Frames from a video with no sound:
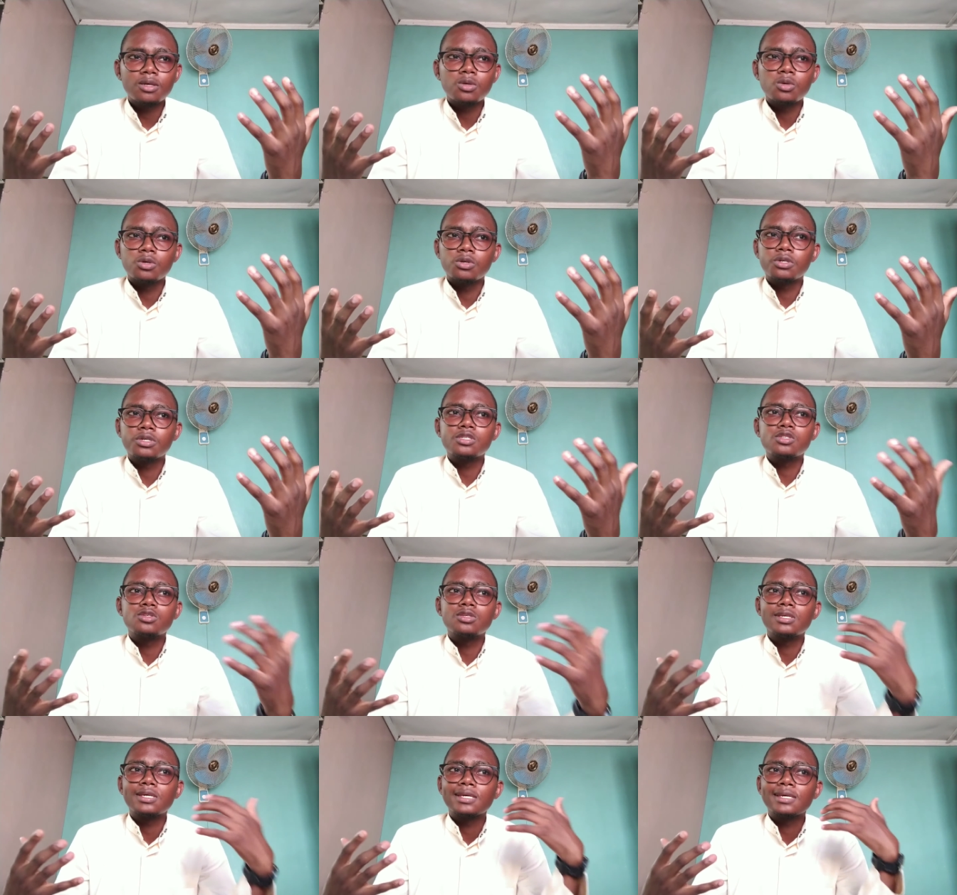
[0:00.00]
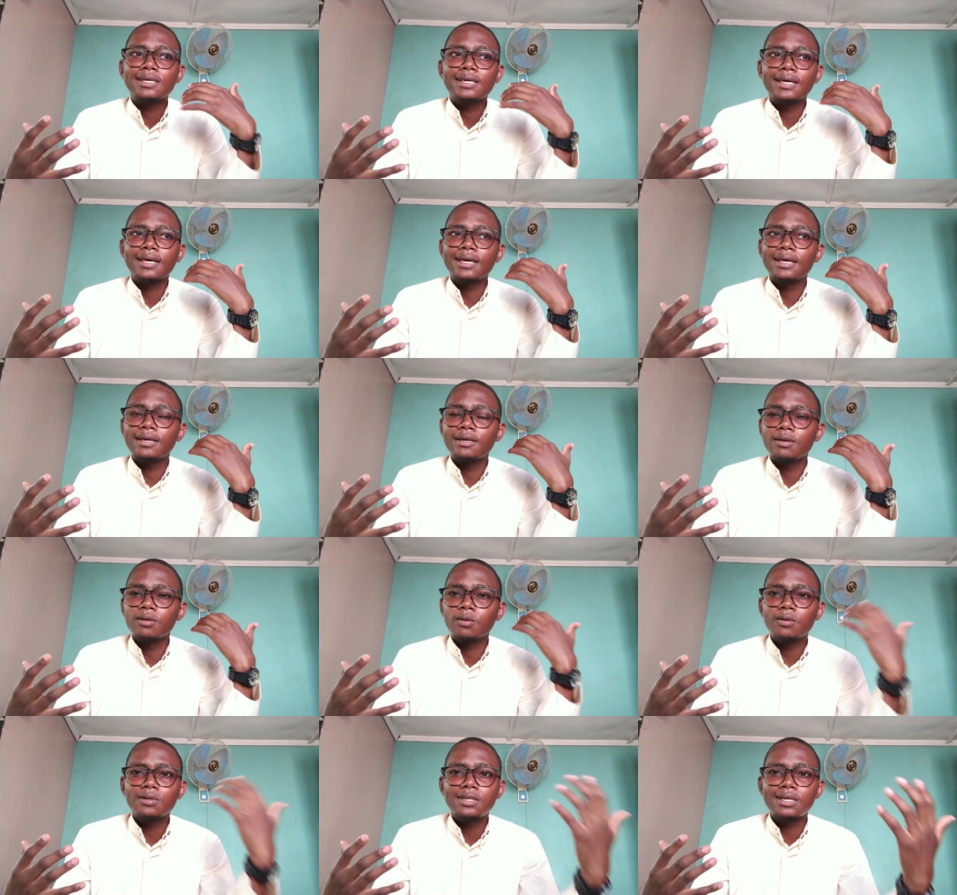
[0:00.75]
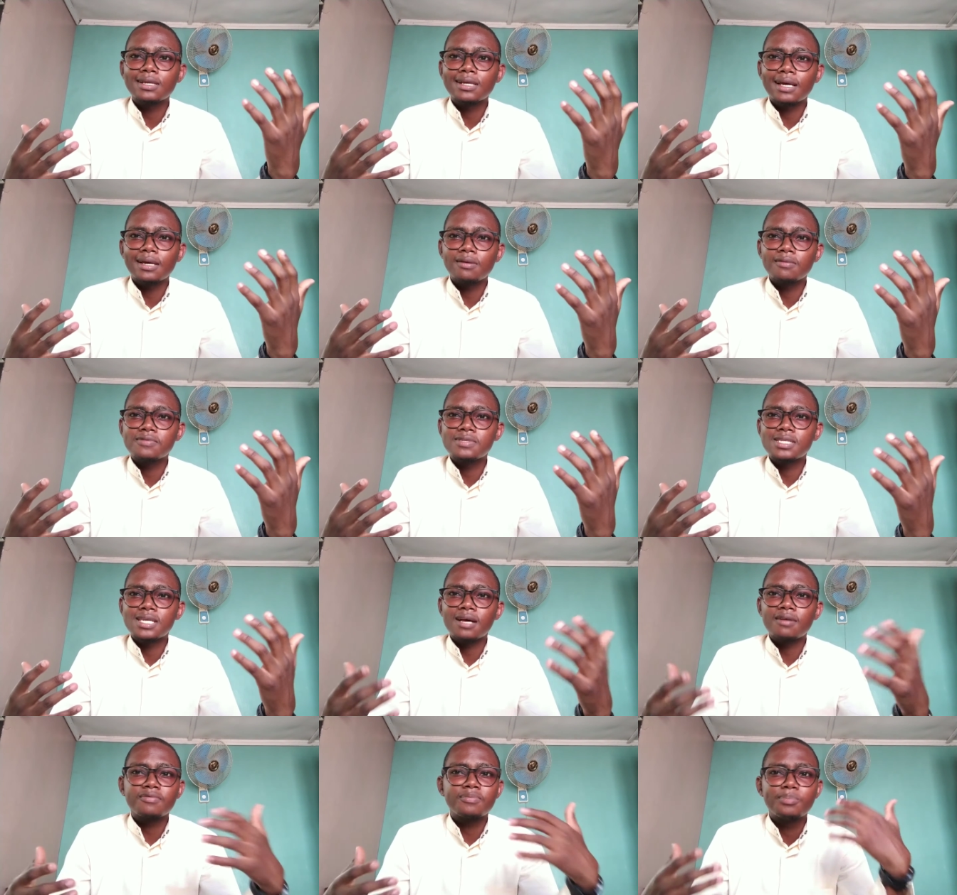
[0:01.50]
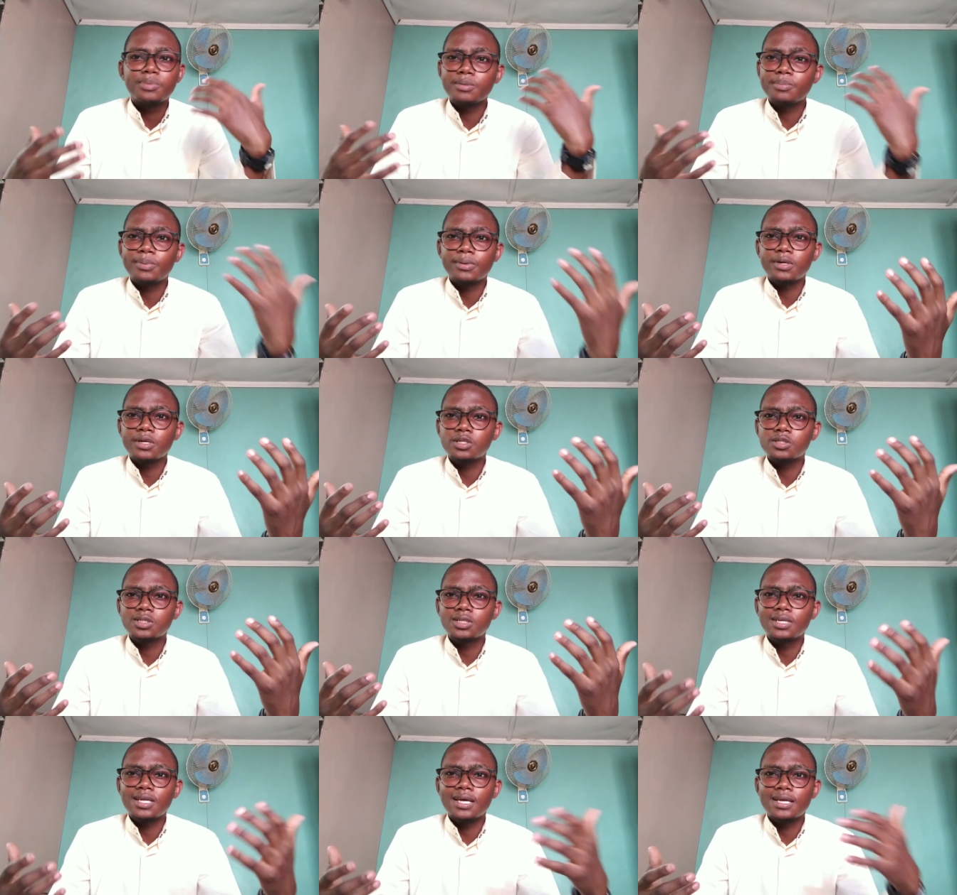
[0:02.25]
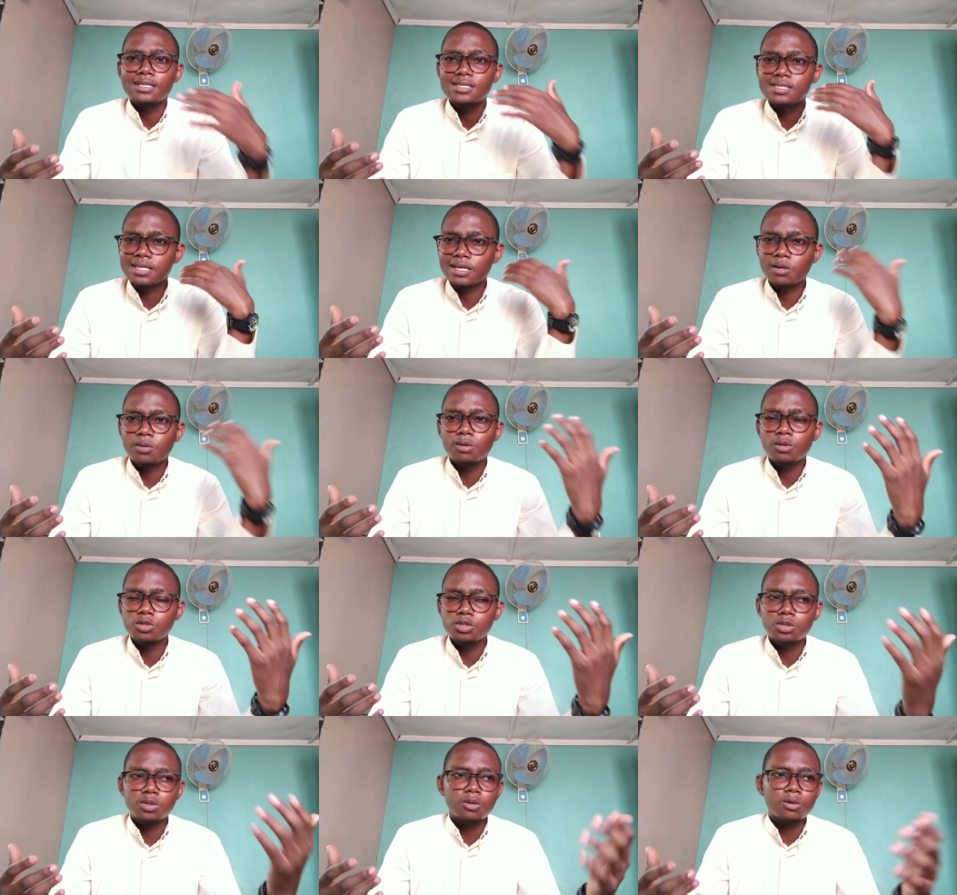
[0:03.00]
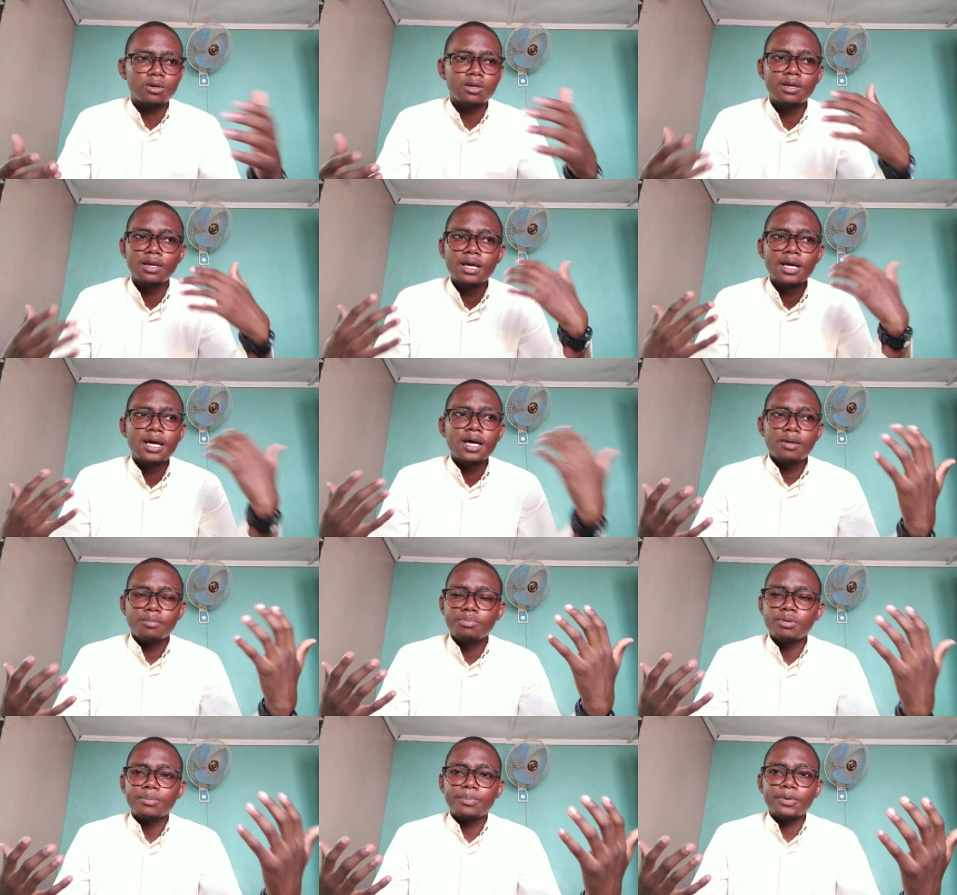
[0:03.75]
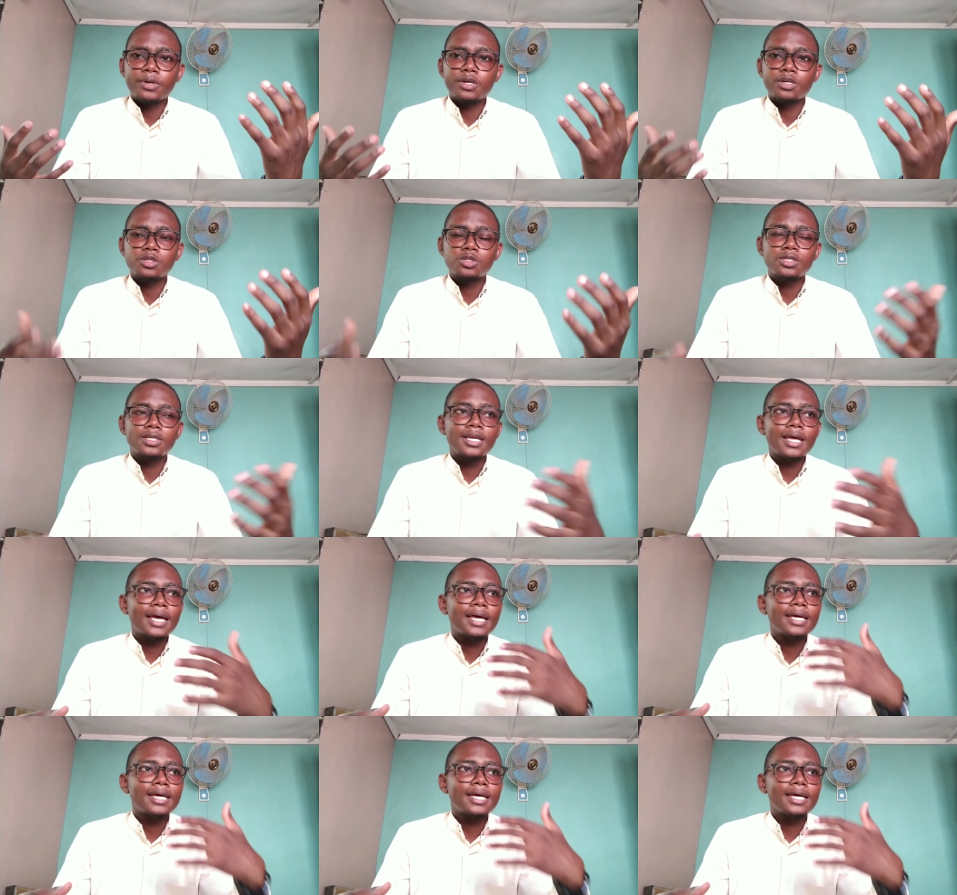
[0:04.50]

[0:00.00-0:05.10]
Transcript: your reasoning, and all that kind of stuff, preparation and psychological preparation.